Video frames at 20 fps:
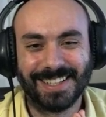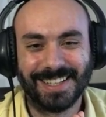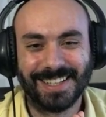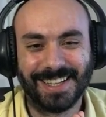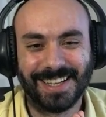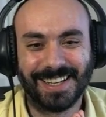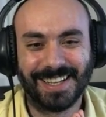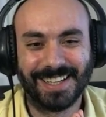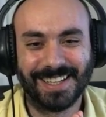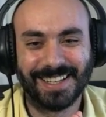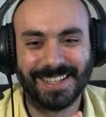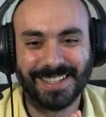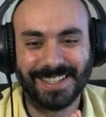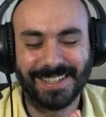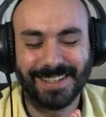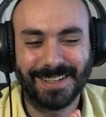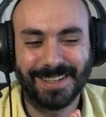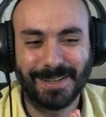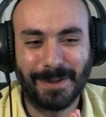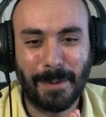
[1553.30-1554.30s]

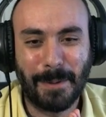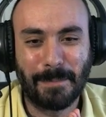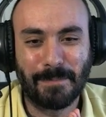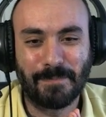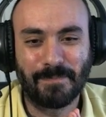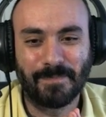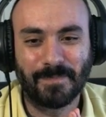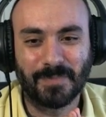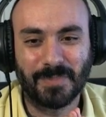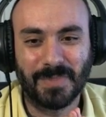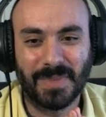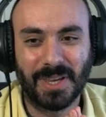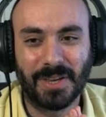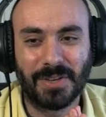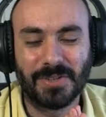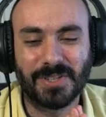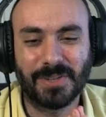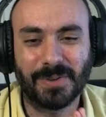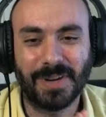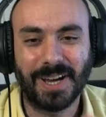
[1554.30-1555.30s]

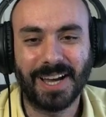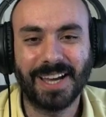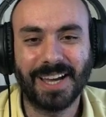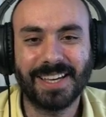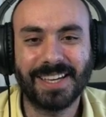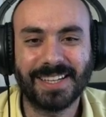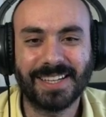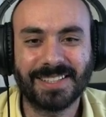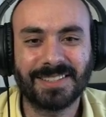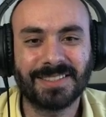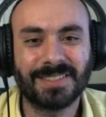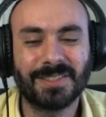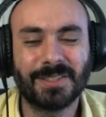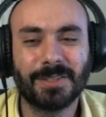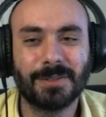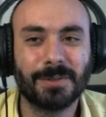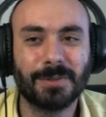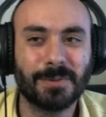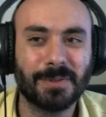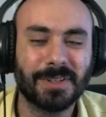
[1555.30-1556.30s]
So I get
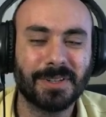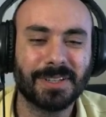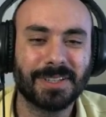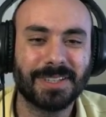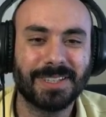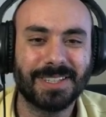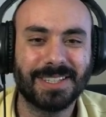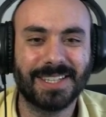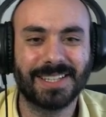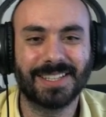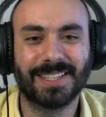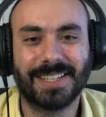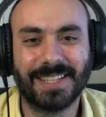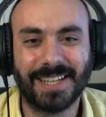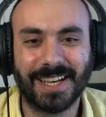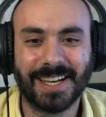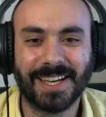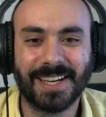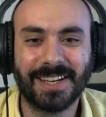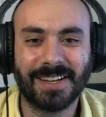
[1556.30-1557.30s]
to kill a
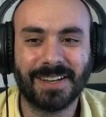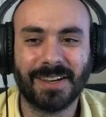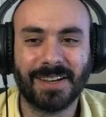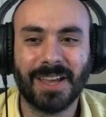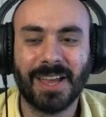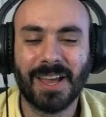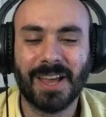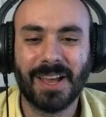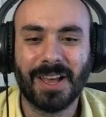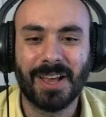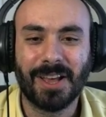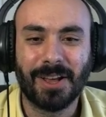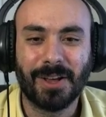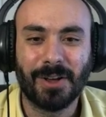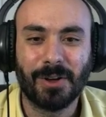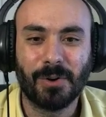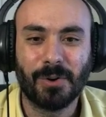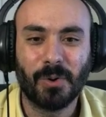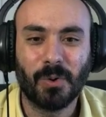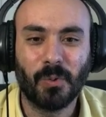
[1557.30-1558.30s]
knight
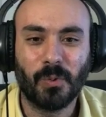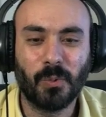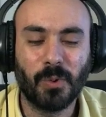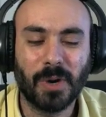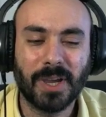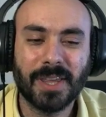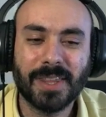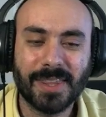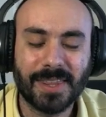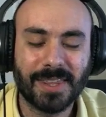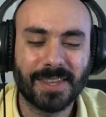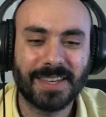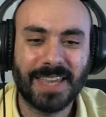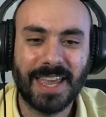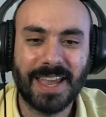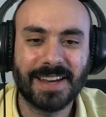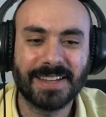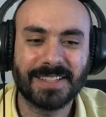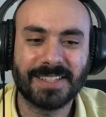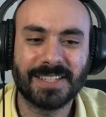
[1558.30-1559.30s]
with
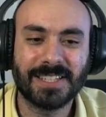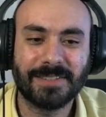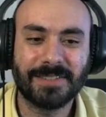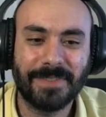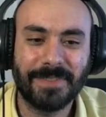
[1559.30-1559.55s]
Canis's